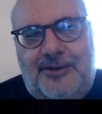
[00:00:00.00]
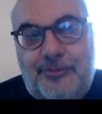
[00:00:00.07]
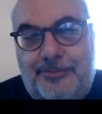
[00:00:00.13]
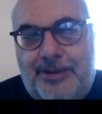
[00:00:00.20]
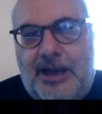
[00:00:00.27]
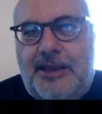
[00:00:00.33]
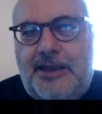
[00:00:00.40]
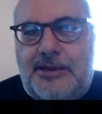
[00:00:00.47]
to
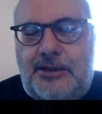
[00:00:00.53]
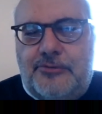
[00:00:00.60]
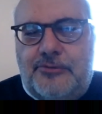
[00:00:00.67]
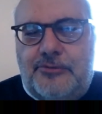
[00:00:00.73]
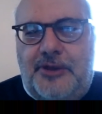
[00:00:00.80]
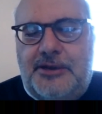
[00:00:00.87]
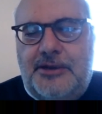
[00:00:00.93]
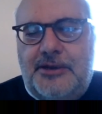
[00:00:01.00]
buy it and to
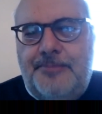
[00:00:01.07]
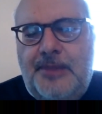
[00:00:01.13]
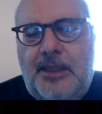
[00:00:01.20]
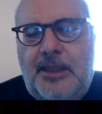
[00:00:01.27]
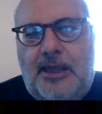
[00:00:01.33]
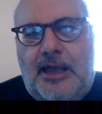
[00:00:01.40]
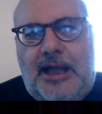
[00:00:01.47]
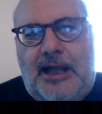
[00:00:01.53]
read
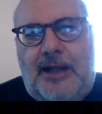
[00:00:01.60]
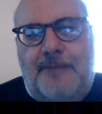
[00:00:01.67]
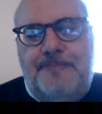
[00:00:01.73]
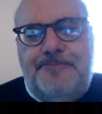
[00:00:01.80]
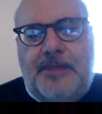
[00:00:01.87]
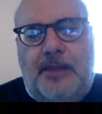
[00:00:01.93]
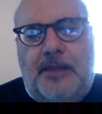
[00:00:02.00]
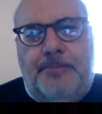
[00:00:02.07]
it.
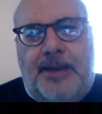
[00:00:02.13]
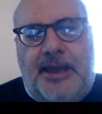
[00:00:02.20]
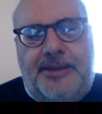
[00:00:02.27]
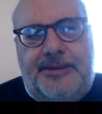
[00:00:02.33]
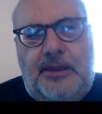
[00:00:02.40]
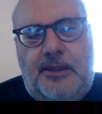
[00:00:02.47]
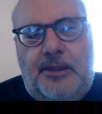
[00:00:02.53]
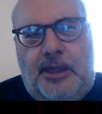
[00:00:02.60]
But
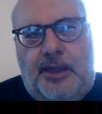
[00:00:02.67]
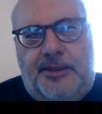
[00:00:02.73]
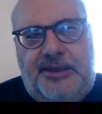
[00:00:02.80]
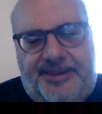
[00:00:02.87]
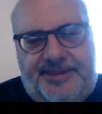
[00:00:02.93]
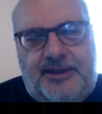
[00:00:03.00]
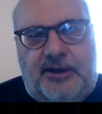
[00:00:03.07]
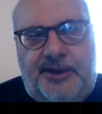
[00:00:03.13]

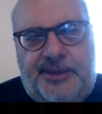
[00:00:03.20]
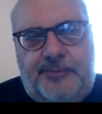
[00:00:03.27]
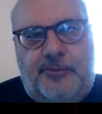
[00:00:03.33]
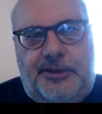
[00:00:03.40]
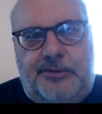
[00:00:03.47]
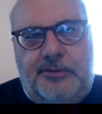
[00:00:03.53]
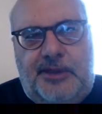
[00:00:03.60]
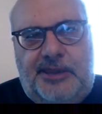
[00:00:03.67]
it starts
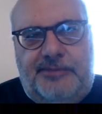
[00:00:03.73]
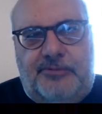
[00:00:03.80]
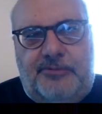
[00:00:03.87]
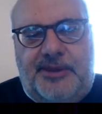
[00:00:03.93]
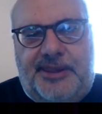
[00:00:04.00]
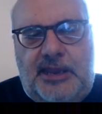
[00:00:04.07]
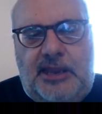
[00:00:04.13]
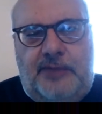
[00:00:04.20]
with, as
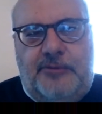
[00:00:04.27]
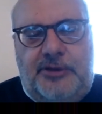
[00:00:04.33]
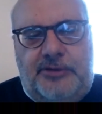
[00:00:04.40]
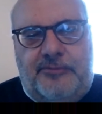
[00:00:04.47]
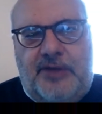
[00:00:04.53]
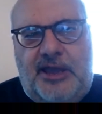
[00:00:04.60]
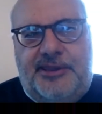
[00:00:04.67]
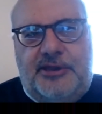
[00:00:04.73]
we're saying, with
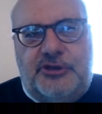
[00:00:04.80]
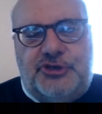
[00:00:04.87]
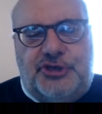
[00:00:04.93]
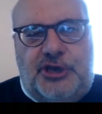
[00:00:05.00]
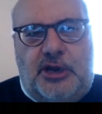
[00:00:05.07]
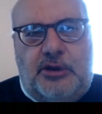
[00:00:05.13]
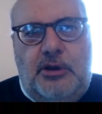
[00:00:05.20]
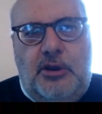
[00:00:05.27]
the rising
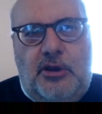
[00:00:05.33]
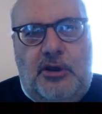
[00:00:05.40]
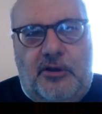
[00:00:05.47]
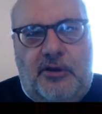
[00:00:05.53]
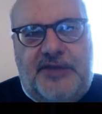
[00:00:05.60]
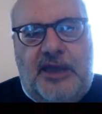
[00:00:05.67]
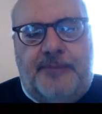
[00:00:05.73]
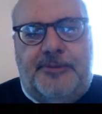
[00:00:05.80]
share
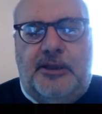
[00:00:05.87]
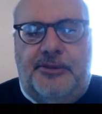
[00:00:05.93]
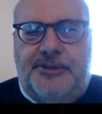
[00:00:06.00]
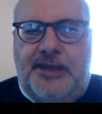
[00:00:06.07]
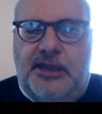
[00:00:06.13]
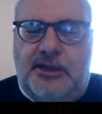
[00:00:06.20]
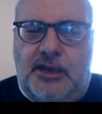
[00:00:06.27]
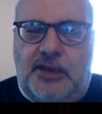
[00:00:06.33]
of capital.
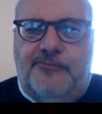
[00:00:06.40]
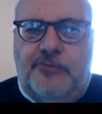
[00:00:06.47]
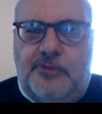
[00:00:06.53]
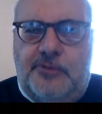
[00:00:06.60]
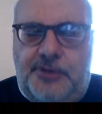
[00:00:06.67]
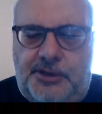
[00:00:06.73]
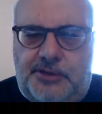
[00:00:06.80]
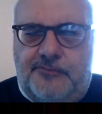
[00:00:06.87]
Then
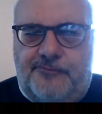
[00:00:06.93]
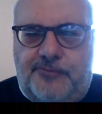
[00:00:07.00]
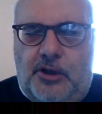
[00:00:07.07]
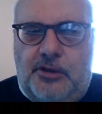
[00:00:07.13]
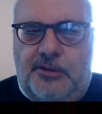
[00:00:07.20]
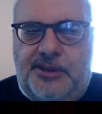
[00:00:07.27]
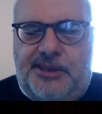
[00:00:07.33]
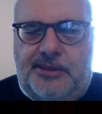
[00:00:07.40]
it
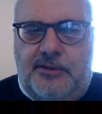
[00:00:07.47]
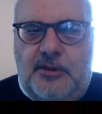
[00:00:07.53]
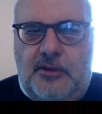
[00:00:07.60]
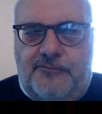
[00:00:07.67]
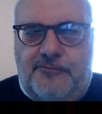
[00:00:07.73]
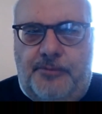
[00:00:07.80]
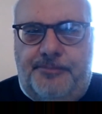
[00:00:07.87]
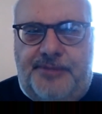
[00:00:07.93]
follows
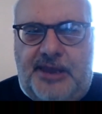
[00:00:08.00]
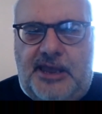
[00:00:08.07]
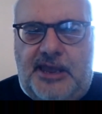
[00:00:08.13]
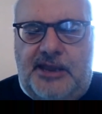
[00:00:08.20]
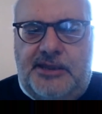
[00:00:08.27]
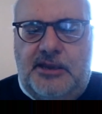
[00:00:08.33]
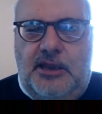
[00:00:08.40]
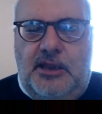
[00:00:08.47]
from
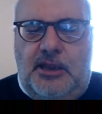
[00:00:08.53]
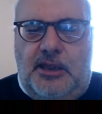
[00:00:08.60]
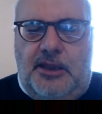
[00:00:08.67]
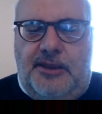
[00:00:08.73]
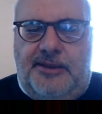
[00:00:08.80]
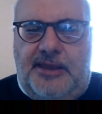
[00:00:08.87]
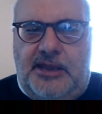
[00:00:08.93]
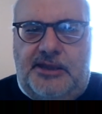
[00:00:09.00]
that
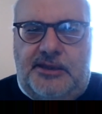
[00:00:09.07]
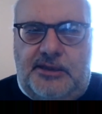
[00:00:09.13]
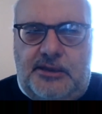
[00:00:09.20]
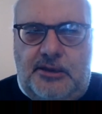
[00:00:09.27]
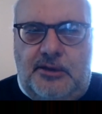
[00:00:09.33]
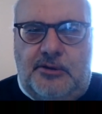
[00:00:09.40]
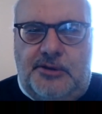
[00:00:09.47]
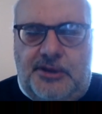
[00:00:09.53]
there
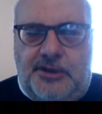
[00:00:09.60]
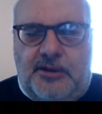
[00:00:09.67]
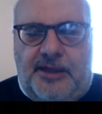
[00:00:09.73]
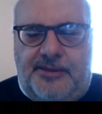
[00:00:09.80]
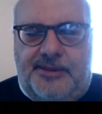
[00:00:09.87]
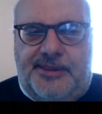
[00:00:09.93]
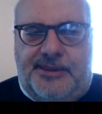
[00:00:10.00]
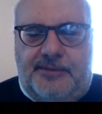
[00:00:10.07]

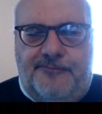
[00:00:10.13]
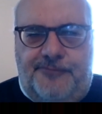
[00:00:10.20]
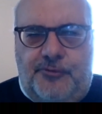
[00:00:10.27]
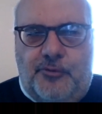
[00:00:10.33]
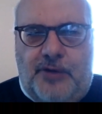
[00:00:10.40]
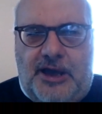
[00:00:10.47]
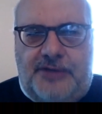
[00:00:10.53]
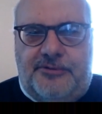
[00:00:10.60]
are a
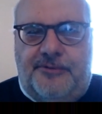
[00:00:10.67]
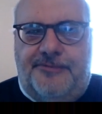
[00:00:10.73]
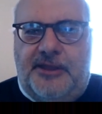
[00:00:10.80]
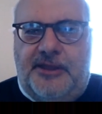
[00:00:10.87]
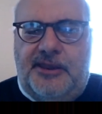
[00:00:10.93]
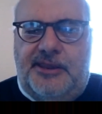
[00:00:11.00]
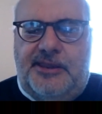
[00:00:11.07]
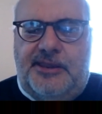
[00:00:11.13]
few other
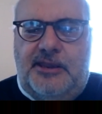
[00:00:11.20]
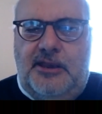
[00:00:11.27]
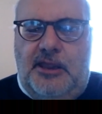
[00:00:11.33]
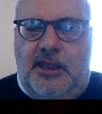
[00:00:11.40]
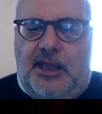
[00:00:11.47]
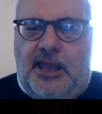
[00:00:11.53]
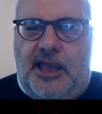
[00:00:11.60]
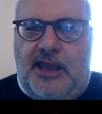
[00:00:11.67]
things,
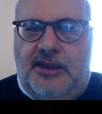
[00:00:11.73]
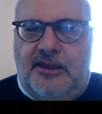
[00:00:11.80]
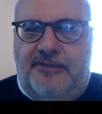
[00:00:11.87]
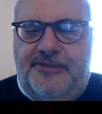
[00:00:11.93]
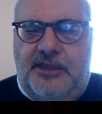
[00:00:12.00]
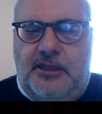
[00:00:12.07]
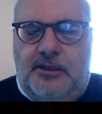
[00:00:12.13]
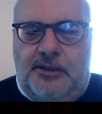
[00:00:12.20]
and I
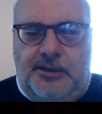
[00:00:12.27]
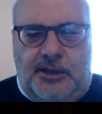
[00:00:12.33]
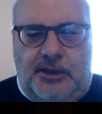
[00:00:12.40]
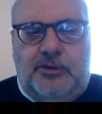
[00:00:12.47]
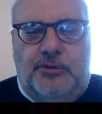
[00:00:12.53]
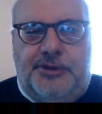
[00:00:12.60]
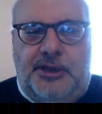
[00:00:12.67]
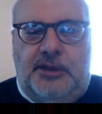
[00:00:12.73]
think
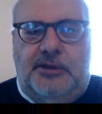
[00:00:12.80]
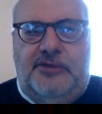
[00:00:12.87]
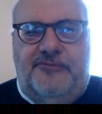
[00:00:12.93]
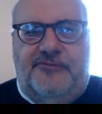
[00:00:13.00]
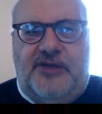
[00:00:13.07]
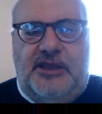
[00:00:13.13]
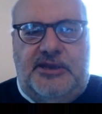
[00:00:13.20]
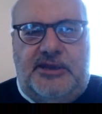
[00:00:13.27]
including the
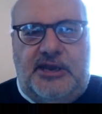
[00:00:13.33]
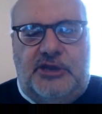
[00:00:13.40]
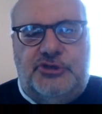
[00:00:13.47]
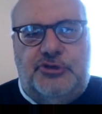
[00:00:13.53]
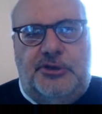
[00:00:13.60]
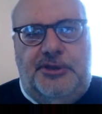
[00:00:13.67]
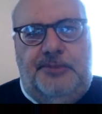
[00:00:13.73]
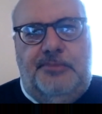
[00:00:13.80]
fact that
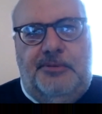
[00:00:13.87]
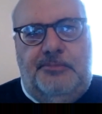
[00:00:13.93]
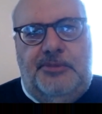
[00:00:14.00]
actually